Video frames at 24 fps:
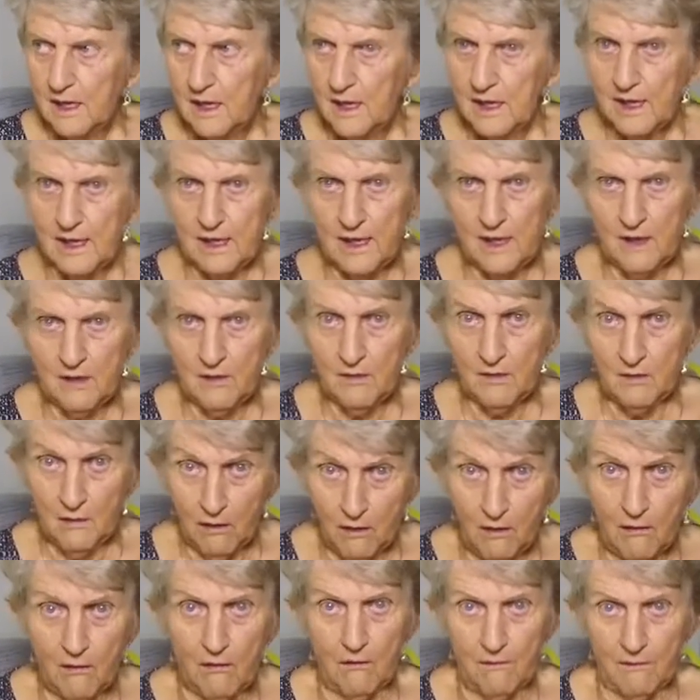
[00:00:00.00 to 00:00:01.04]
he
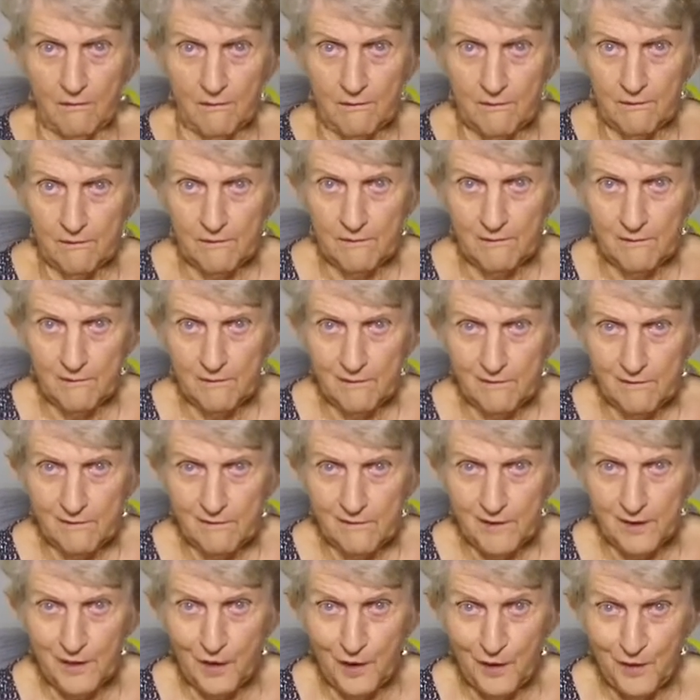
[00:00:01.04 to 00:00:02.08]
gone,
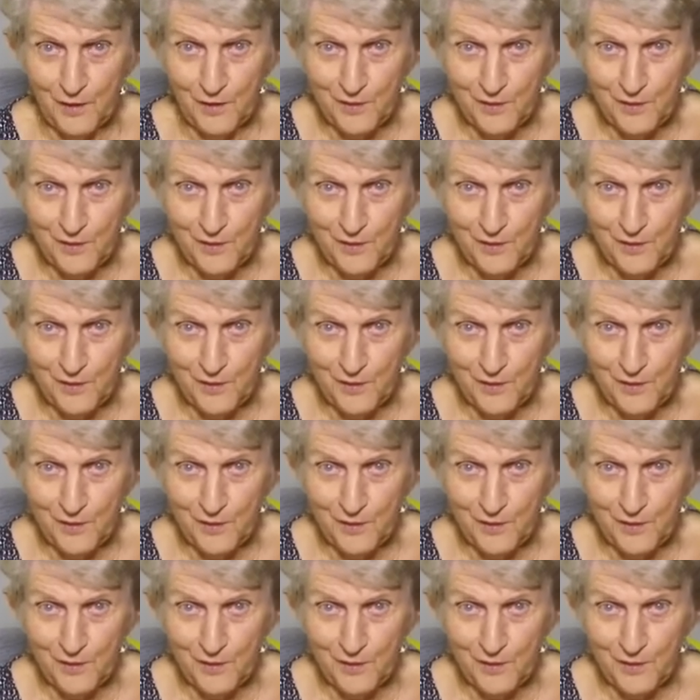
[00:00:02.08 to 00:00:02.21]
you know.